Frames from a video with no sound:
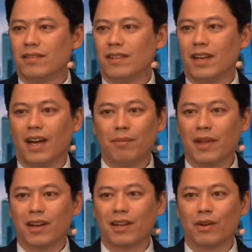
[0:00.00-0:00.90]
And I'm
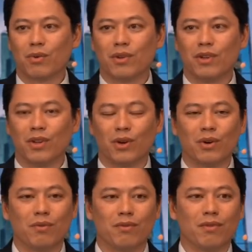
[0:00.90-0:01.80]
not,
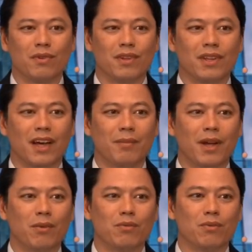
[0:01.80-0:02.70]
I'm
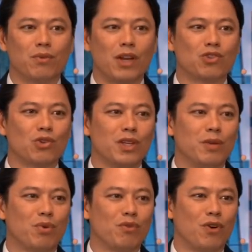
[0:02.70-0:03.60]
not racially
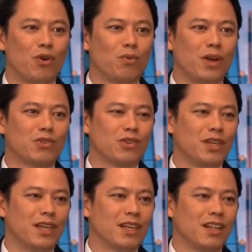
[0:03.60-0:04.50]
provoked,
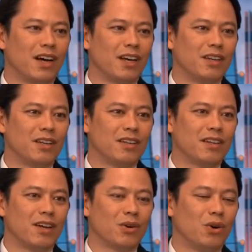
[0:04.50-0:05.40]
racially inclined
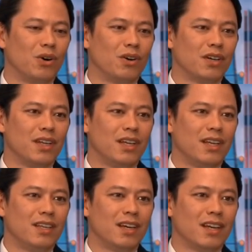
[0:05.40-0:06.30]
at all.
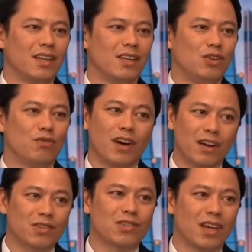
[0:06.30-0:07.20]
Yet you've got
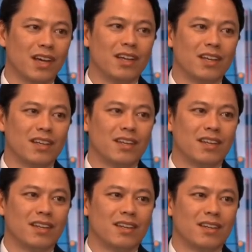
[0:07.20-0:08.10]
to say
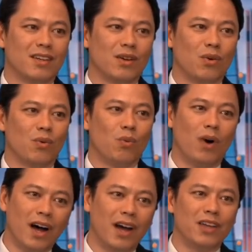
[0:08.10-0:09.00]

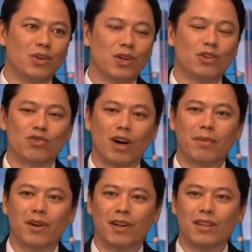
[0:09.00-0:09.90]
why you can
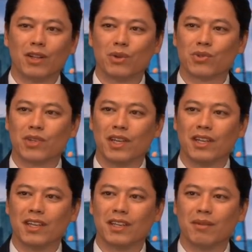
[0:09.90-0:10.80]
drop it on yellow
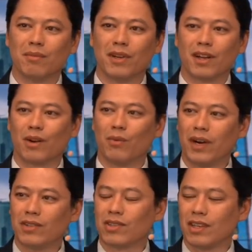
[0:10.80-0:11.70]
skin but not on
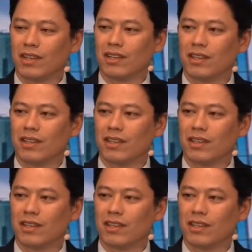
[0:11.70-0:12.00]
white skin.